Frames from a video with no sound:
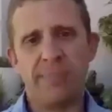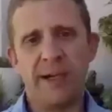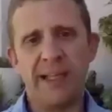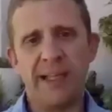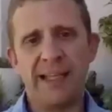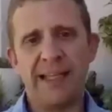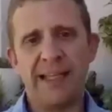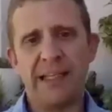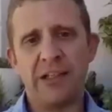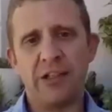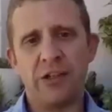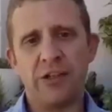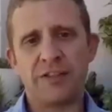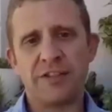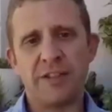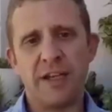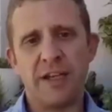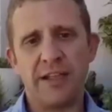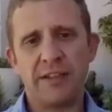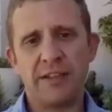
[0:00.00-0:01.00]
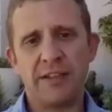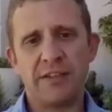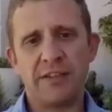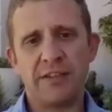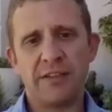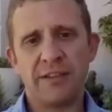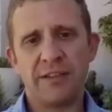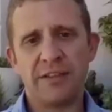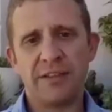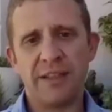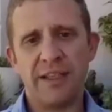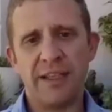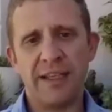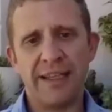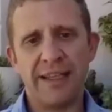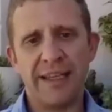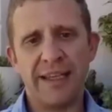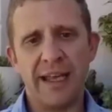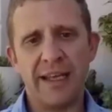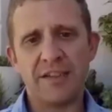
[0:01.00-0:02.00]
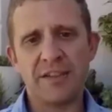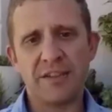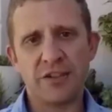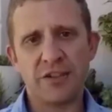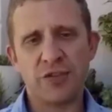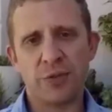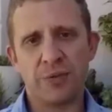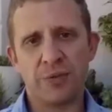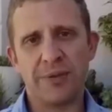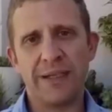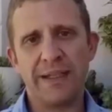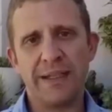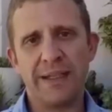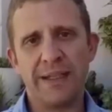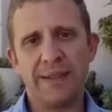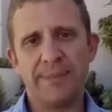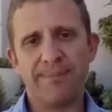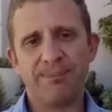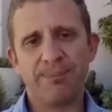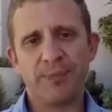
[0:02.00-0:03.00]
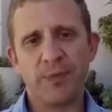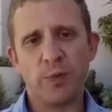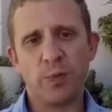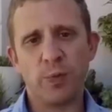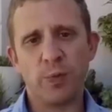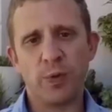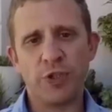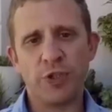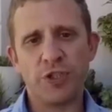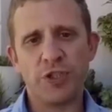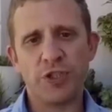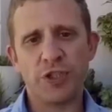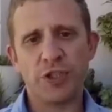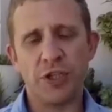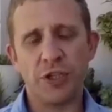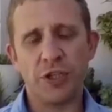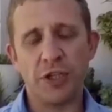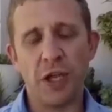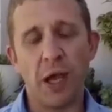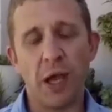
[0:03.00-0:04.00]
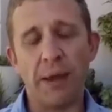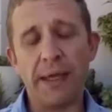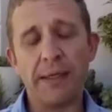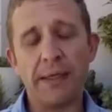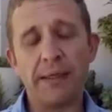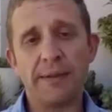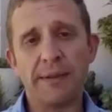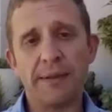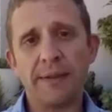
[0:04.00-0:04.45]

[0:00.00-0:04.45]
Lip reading: by late last night against this, which is good going.